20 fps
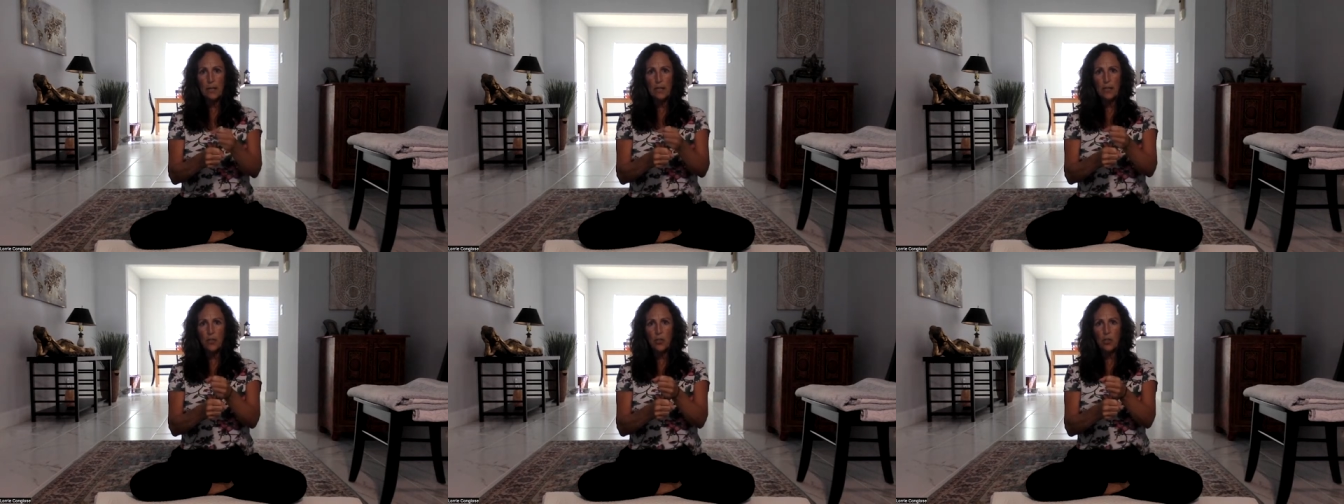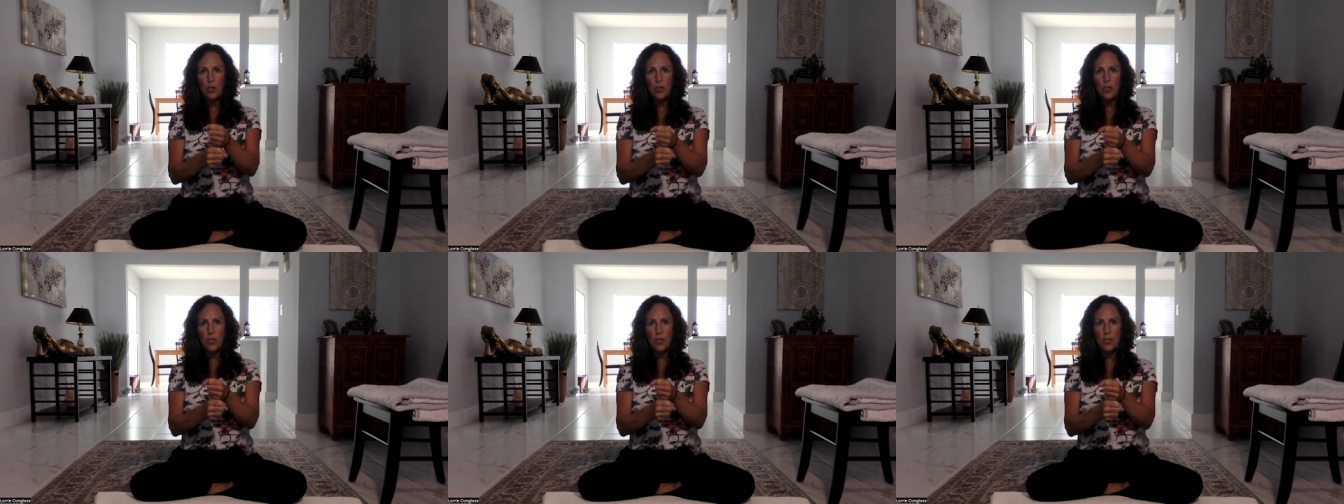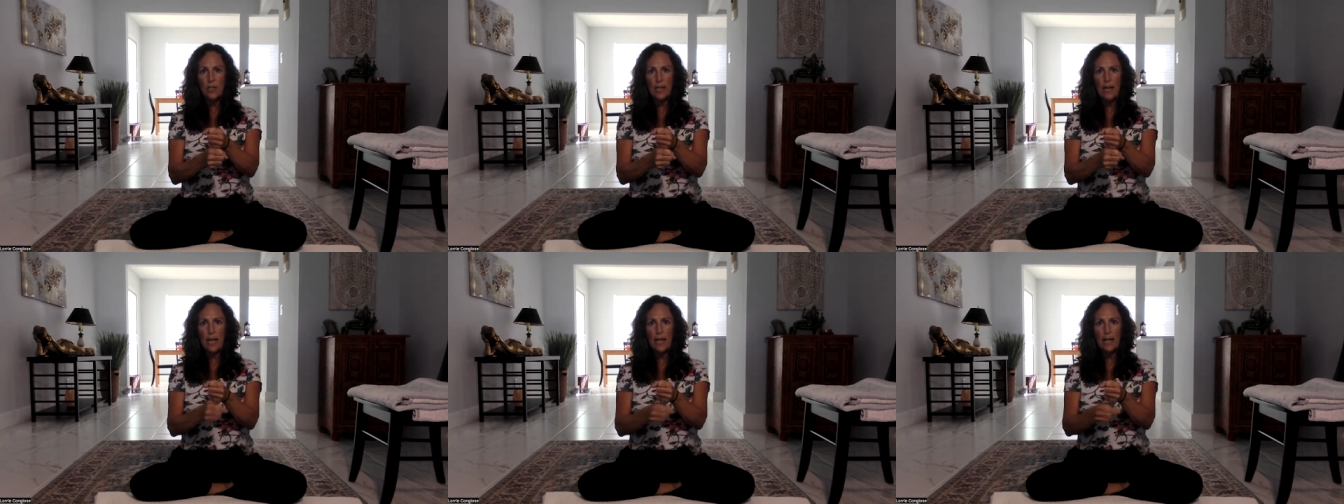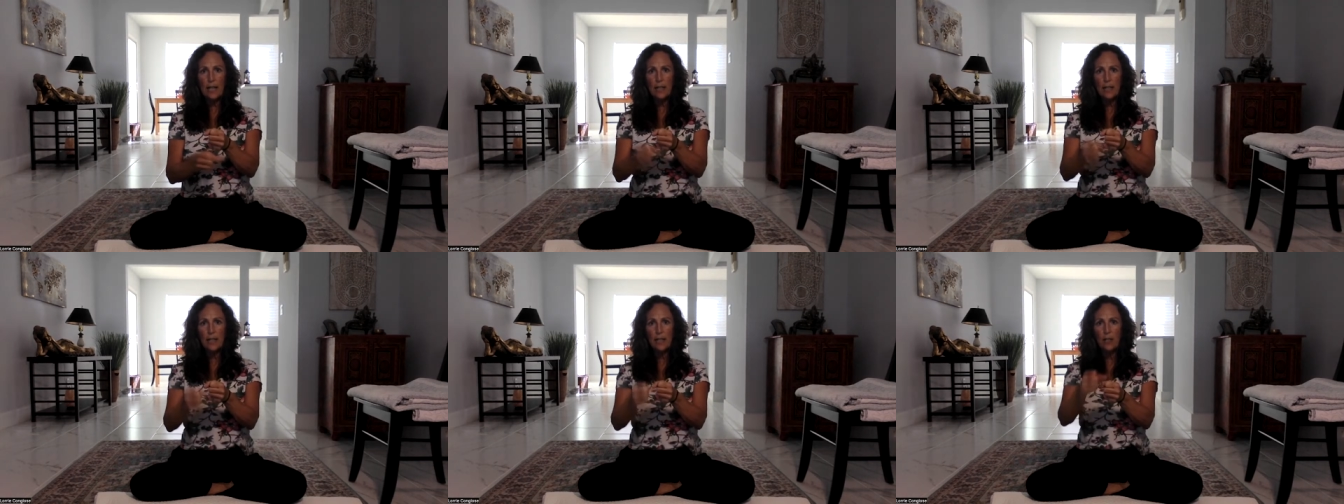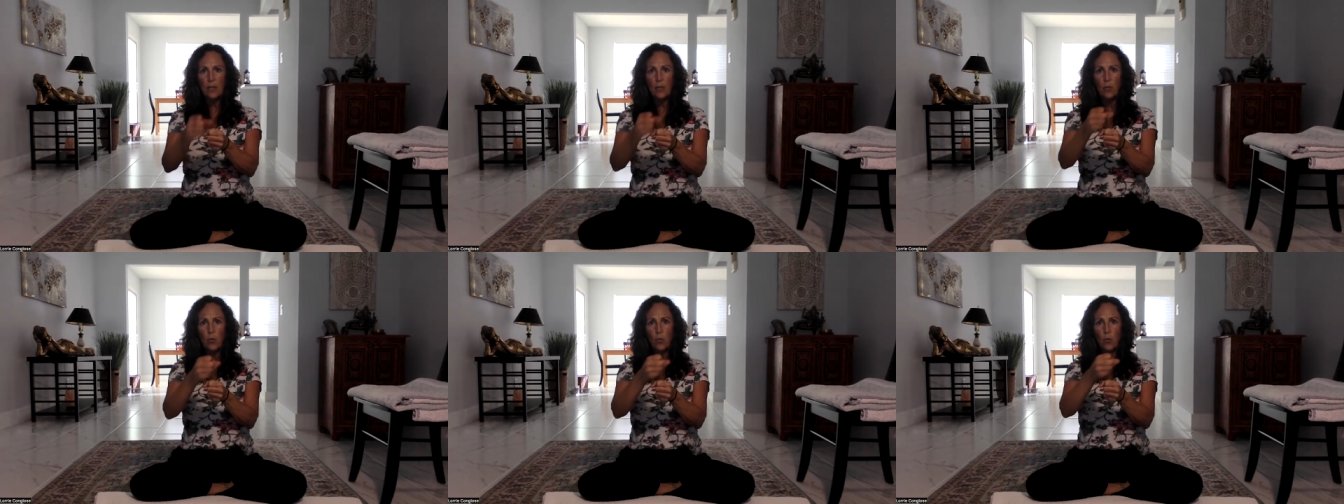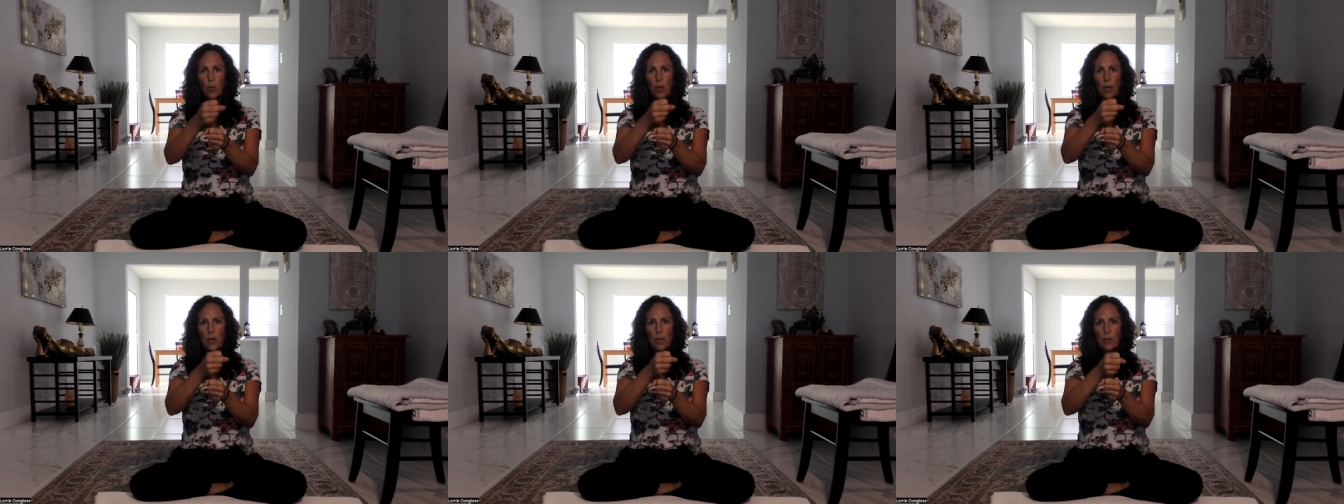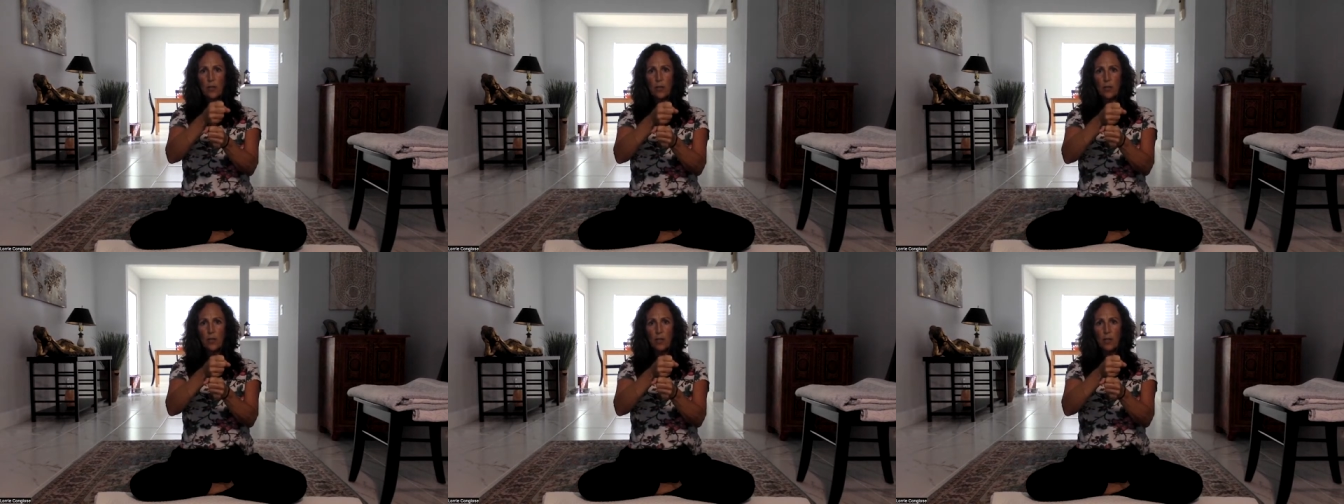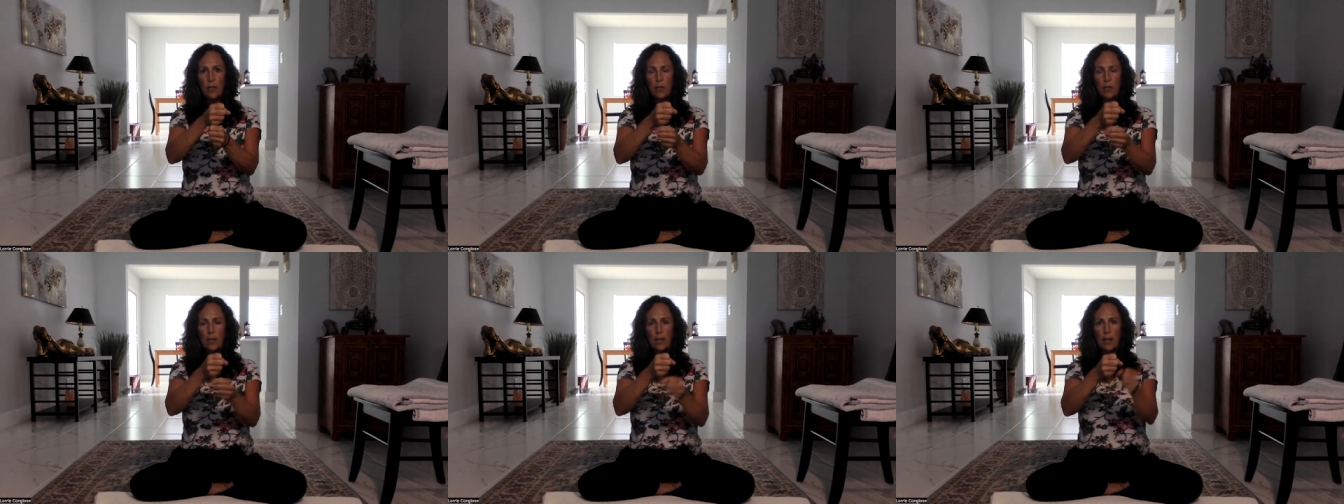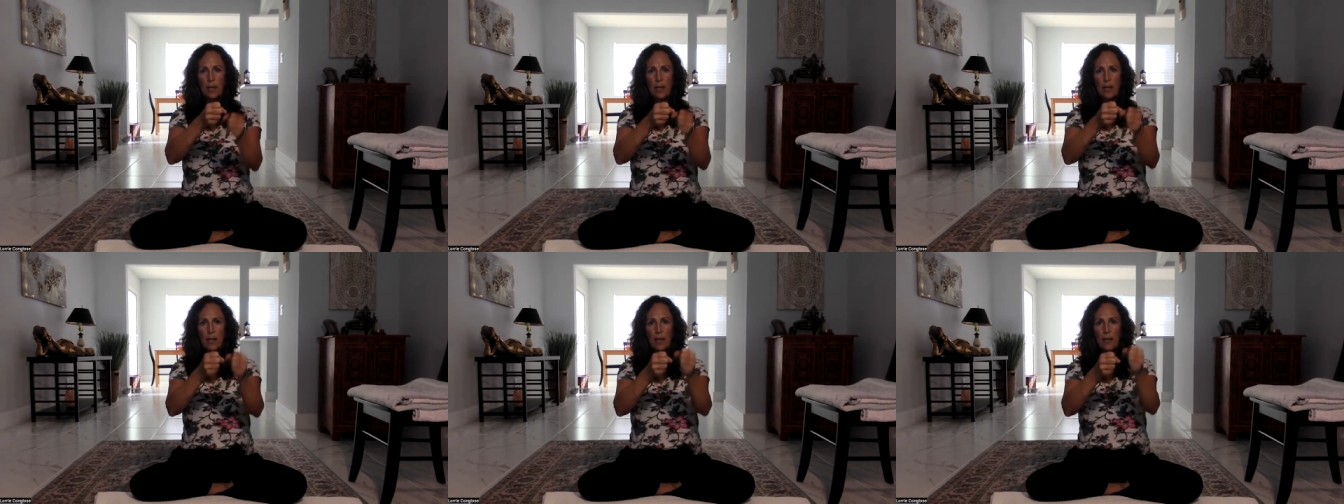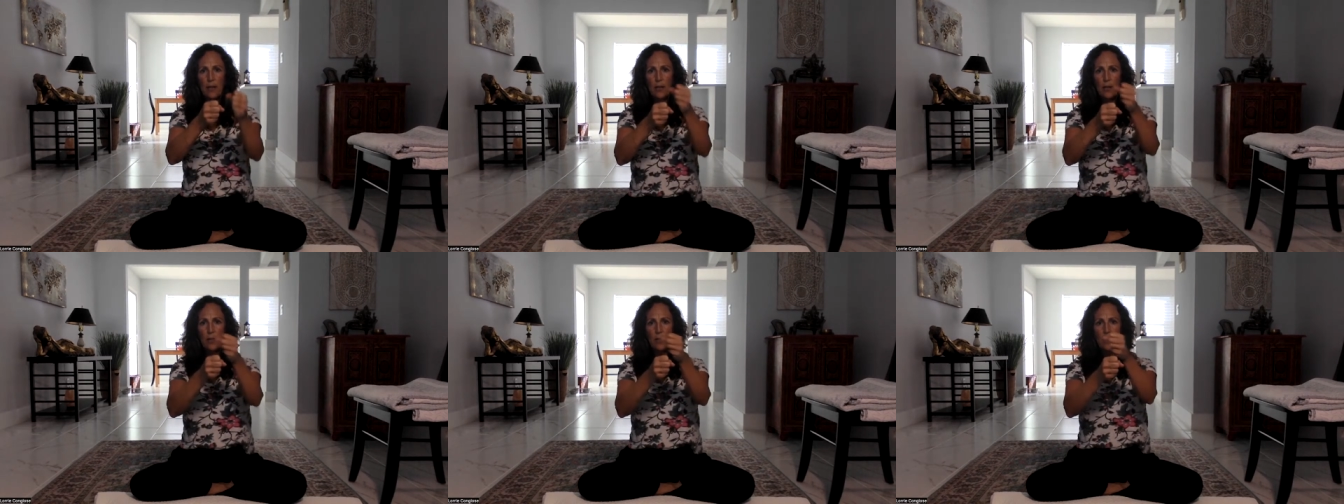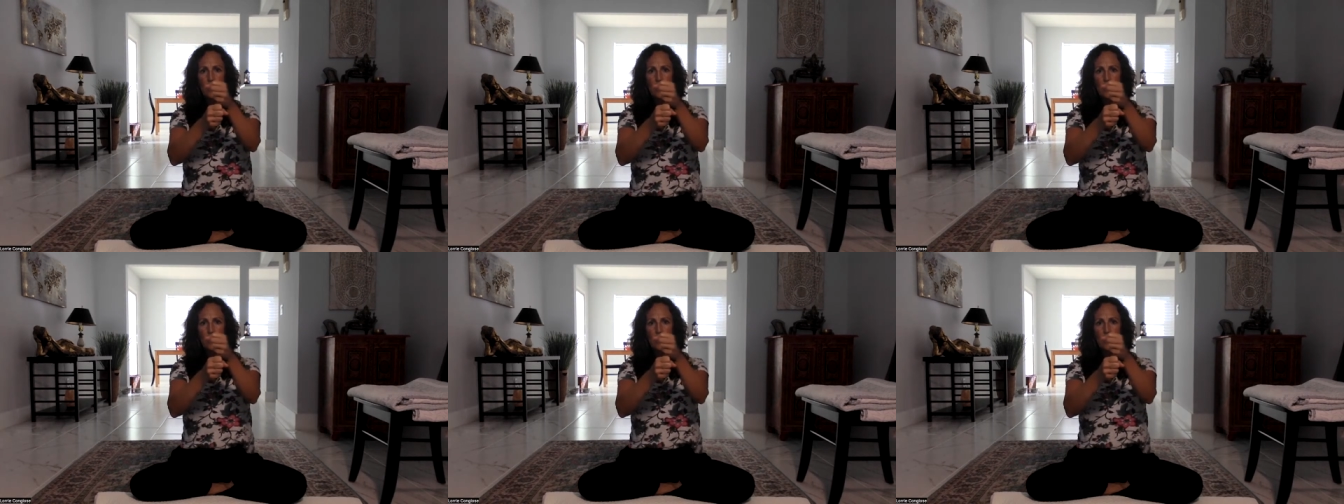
just stacked one on top of the other,